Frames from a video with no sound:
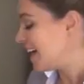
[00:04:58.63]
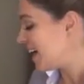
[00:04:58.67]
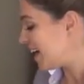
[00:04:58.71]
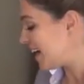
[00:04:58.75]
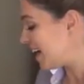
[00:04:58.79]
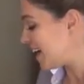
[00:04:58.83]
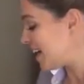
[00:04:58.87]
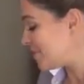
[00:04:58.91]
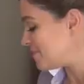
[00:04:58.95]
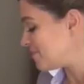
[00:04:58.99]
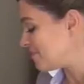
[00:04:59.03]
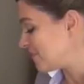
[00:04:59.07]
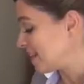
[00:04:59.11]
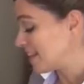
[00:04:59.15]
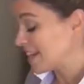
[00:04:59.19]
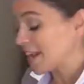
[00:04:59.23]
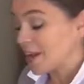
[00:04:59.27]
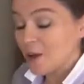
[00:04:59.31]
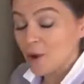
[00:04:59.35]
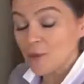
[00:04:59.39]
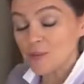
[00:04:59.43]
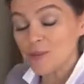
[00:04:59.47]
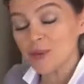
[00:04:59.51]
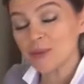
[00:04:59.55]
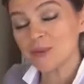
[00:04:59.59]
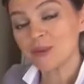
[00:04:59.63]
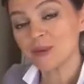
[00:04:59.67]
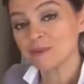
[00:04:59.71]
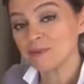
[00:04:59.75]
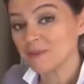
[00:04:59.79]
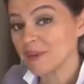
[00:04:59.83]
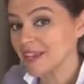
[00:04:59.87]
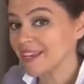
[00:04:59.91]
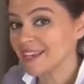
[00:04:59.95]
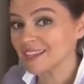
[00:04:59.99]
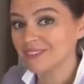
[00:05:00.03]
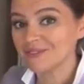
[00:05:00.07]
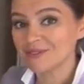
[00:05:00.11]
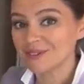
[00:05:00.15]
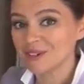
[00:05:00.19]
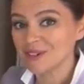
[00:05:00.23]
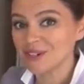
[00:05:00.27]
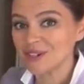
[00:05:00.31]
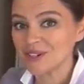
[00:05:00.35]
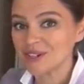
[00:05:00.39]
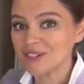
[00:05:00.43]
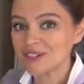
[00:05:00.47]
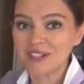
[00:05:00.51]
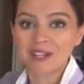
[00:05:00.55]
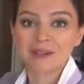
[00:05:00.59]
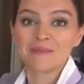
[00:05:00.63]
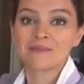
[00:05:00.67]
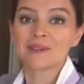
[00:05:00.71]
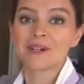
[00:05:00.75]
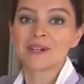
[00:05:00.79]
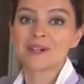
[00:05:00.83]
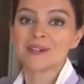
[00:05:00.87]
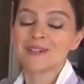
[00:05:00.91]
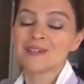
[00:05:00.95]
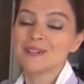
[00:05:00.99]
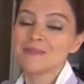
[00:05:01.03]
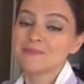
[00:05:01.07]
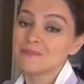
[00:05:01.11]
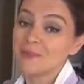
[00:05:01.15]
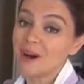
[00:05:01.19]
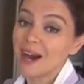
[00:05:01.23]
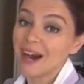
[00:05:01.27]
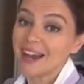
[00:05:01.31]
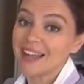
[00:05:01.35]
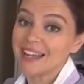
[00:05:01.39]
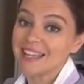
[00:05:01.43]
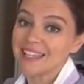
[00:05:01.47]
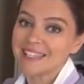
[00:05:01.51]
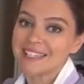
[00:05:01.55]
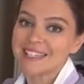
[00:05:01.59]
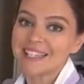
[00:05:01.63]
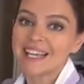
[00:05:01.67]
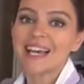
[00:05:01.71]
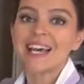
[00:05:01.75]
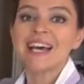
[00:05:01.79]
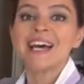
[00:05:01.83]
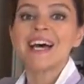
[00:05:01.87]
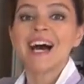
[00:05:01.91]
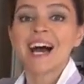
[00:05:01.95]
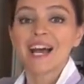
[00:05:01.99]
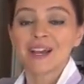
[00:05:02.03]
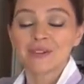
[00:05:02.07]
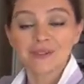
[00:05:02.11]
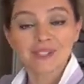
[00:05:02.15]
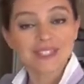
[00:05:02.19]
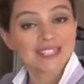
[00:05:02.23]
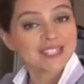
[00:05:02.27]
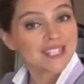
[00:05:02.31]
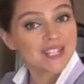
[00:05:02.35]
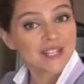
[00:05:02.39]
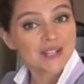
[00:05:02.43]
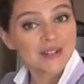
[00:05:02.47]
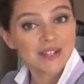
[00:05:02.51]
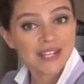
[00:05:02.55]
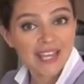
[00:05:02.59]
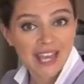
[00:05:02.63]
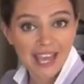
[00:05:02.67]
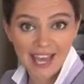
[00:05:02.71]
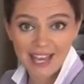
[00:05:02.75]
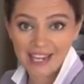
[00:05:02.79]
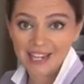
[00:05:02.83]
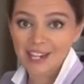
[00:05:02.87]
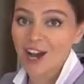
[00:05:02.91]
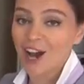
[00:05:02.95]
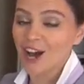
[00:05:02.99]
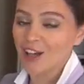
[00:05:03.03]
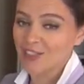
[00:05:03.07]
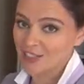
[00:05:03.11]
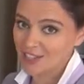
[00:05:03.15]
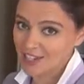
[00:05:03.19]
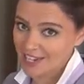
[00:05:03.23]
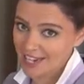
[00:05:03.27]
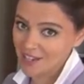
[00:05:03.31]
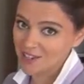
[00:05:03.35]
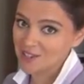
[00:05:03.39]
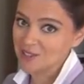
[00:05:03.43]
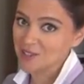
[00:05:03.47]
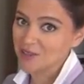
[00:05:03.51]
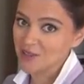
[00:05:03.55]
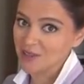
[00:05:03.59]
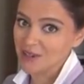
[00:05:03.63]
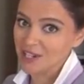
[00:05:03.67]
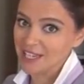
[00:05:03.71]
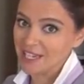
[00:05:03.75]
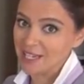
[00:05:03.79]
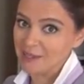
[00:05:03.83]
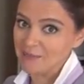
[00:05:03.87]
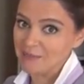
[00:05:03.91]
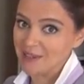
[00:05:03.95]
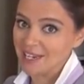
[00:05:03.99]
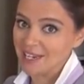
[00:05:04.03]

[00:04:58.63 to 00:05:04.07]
um, and I hope you will make it for your summer pies. I will see you again on the next Cooking in